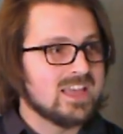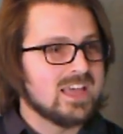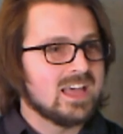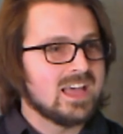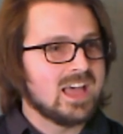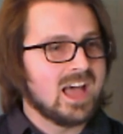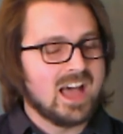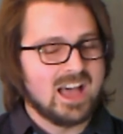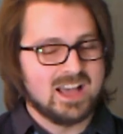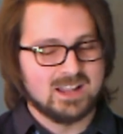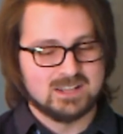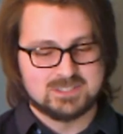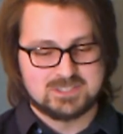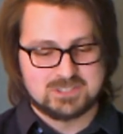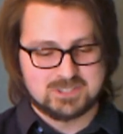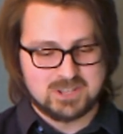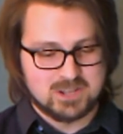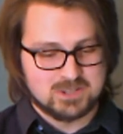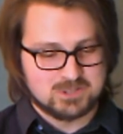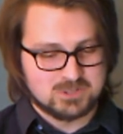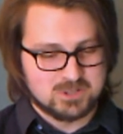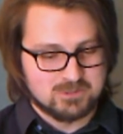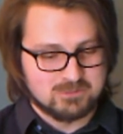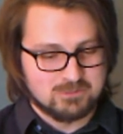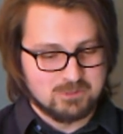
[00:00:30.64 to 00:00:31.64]
I'll
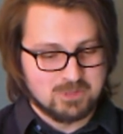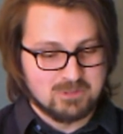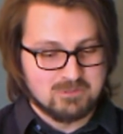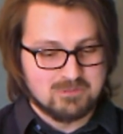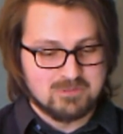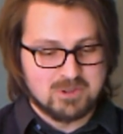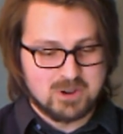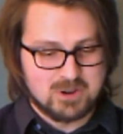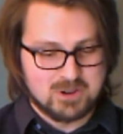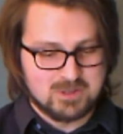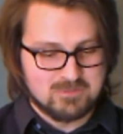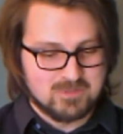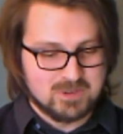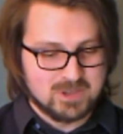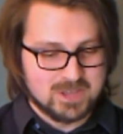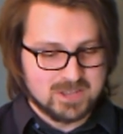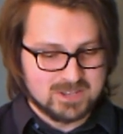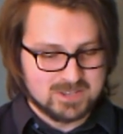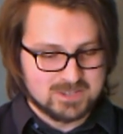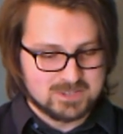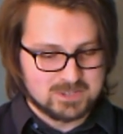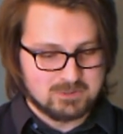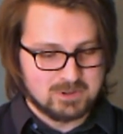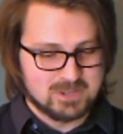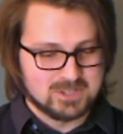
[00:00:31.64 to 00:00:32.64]
start off with a very
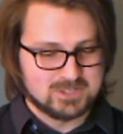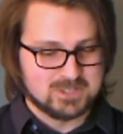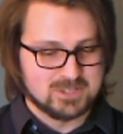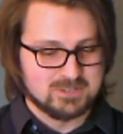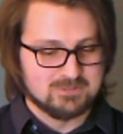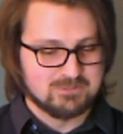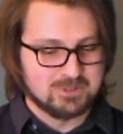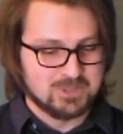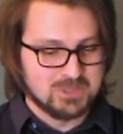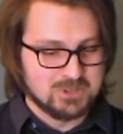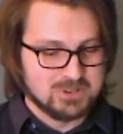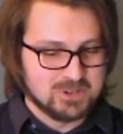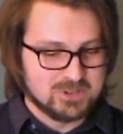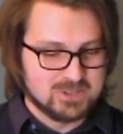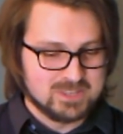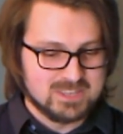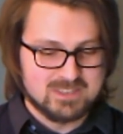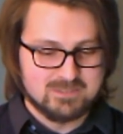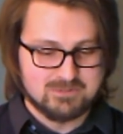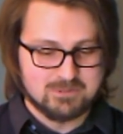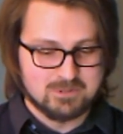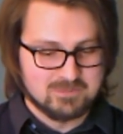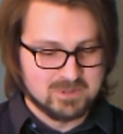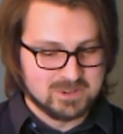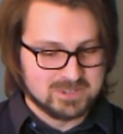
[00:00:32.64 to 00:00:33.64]
beginner's question for the
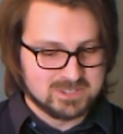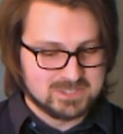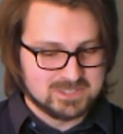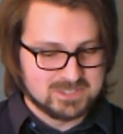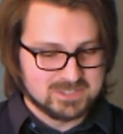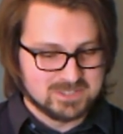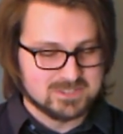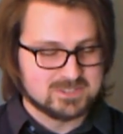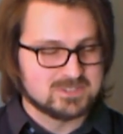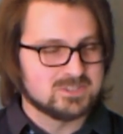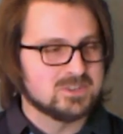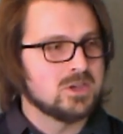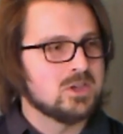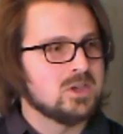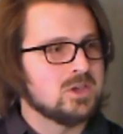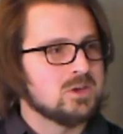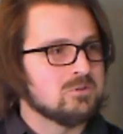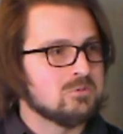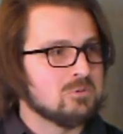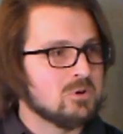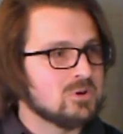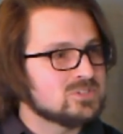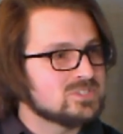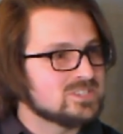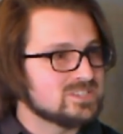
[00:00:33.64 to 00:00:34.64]
naive amongst us.
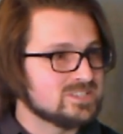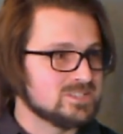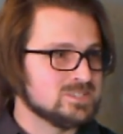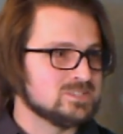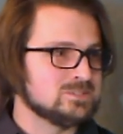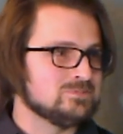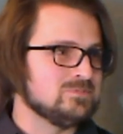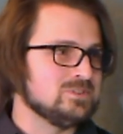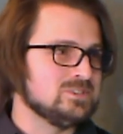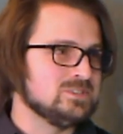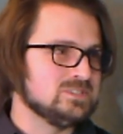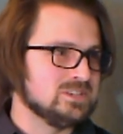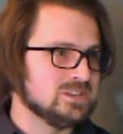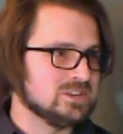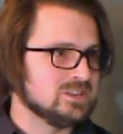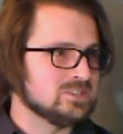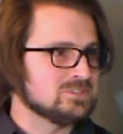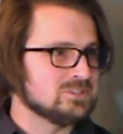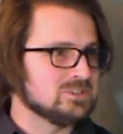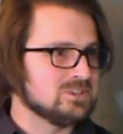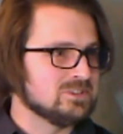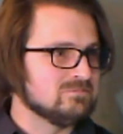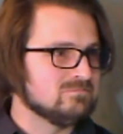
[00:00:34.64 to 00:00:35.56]
What is BDSM?